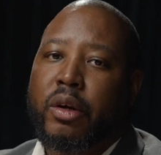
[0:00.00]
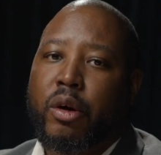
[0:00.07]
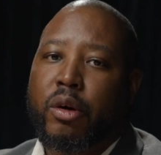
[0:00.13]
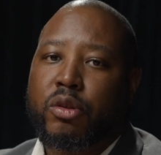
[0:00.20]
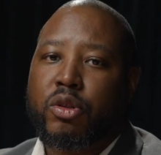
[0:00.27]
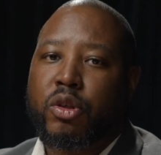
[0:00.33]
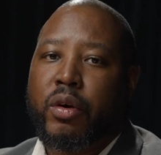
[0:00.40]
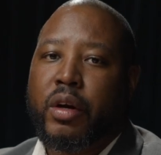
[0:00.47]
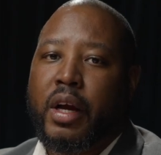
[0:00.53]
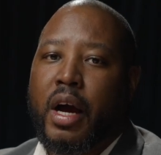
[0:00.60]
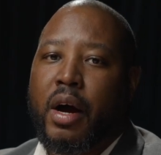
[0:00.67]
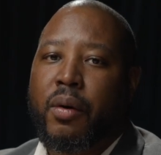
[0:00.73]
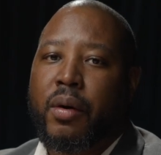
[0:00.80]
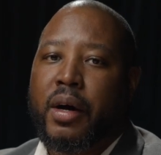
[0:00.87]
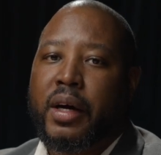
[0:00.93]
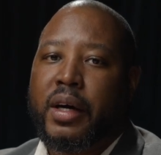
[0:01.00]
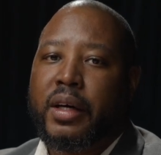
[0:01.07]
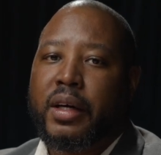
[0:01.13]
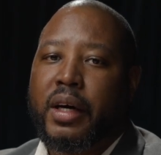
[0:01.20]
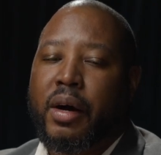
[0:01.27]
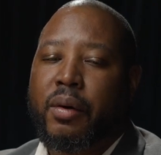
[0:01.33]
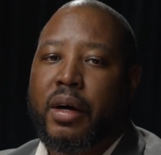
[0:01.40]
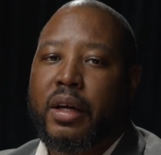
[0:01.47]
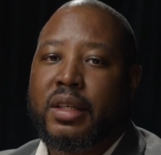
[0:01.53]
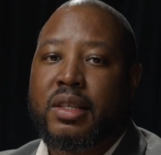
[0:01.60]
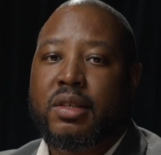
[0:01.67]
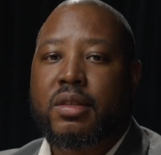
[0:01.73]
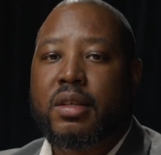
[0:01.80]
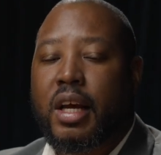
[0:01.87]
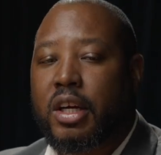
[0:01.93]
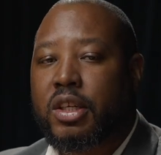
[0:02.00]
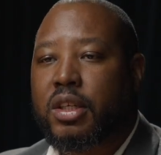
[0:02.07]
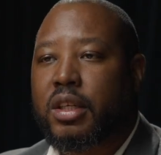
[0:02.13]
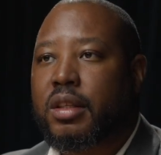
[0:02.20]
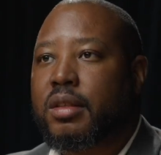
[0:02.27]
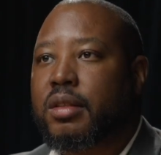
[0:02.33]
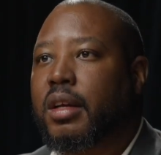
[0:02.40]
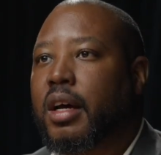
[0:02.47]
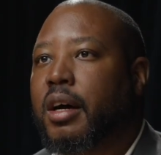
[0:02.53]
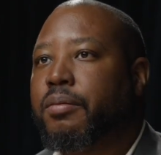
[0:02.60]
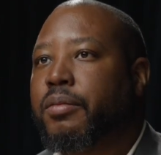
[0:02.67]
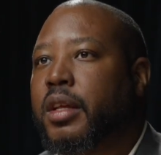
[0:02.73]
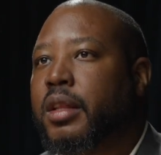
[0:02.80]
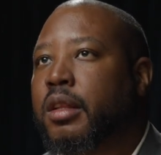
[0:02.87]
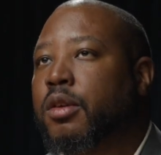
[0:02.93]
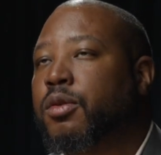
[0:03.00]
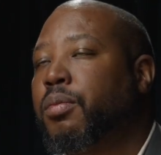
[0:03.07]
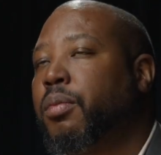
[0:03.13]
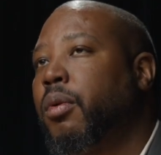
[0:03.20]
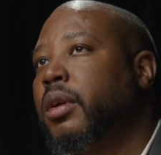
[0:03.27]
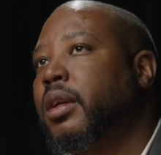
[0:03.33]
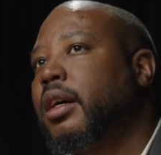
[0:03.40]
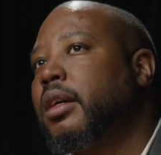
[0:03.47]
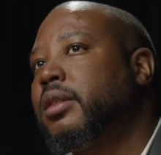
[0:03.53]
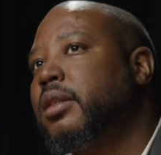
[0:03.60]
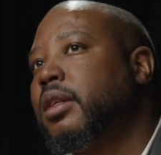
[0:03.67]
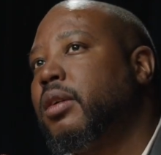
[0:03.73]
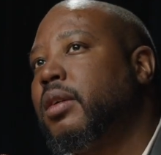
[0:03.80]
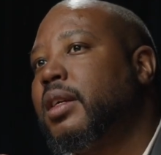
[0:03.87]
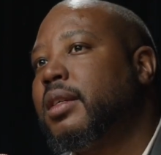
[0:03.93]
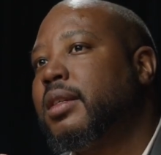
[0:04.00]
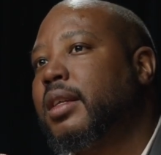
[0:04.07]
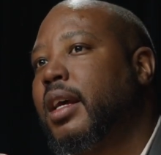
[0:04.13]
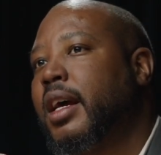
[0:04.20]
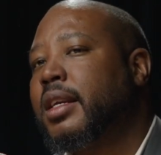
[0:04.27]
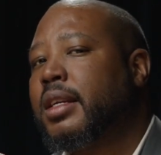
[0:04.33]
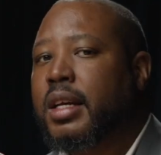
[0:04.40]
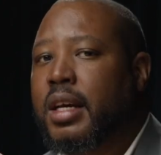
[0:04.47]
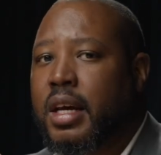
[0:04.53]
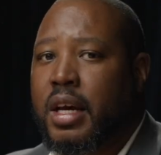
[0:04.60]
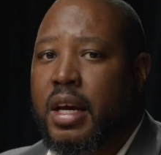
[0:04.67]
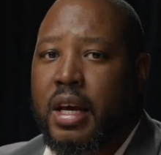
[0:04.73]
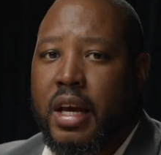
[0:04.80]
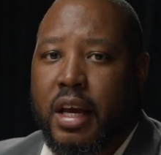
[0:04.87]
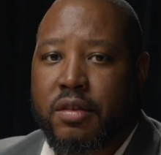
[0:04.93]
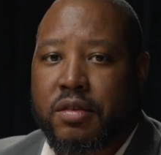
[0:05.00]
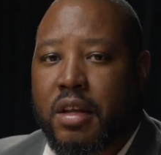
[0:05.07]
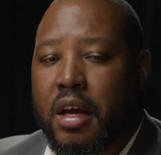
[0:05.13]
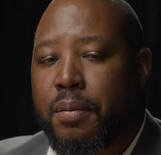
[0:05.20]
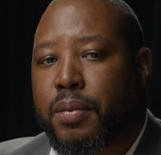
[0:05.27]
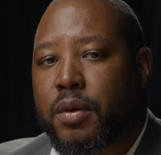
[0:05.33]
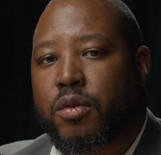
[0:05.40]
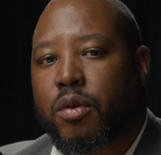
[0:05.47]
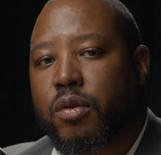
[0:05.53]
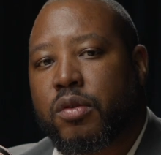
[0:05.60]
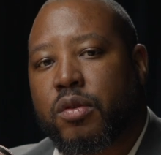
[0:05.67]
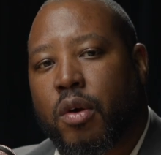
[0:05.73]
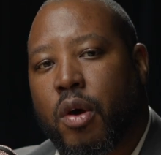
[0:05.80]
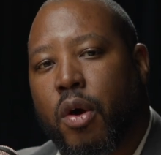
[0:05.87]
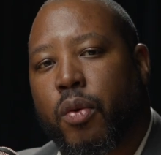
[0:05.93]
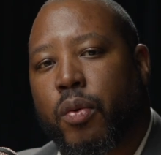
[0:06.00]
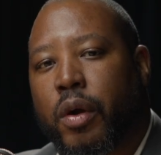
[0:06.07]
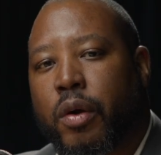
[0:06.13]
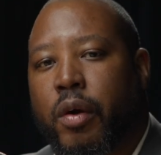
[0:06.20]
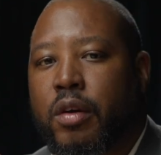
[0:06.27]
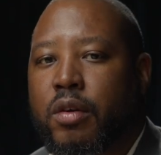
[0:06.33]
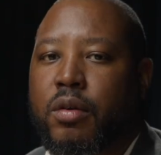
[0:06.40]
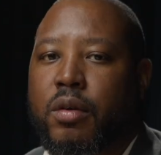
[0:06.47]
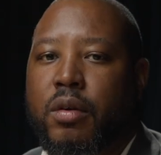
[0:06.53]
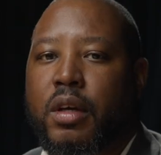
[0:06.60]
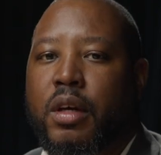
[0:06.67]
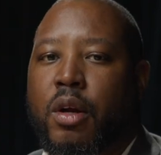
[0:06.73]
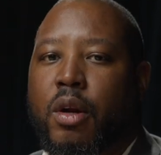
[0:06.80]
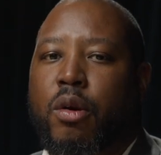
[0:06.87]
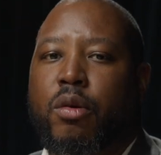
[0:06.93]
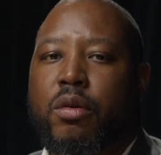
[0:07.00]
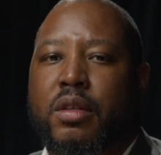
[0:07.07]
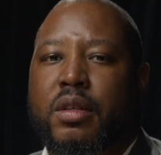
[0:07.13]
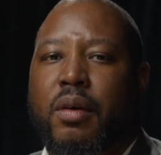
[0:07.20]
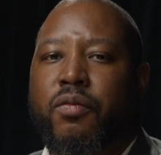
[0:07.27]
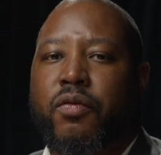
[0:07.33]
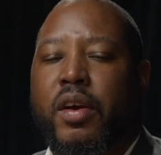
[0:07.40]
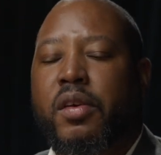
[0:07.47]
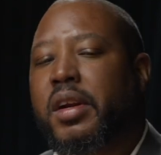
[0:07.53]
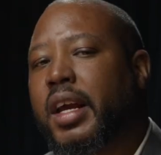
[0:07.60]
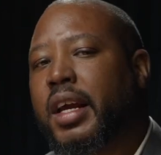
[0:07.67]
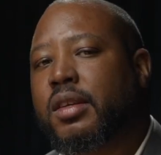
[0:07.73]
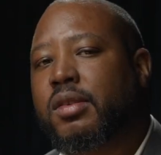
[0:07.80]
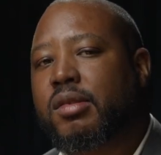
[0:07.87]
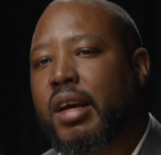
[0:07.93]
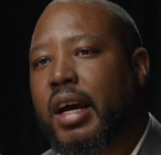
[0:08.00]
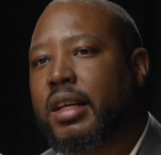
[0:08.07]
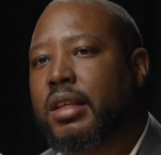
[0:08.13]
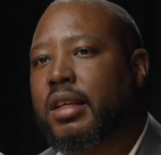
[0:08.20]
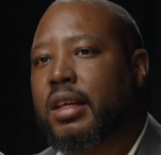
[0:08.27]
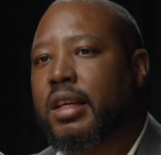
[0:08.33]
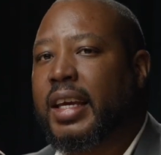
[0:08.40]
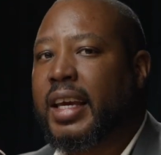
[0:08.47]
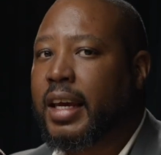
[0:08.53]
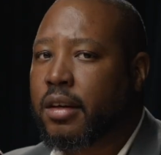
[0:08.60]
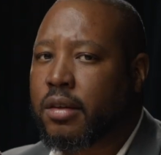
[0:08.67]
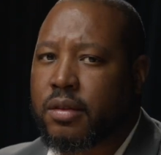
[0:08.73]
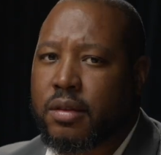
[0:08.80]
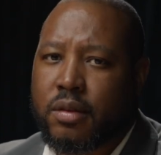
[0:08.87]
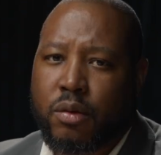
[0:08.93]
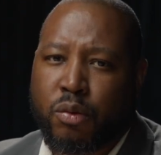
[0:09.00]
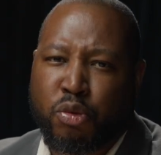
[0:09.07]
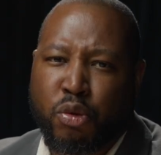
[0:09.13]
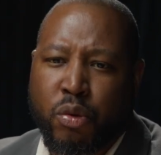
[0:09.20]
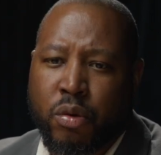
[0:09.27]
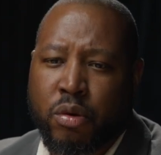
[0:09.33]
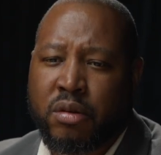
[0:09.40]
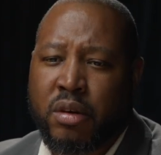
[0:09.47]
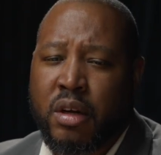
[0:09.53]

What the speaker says: during our discussions in this podcast series. And as the episodes go, we're going to include some very exciting guests who will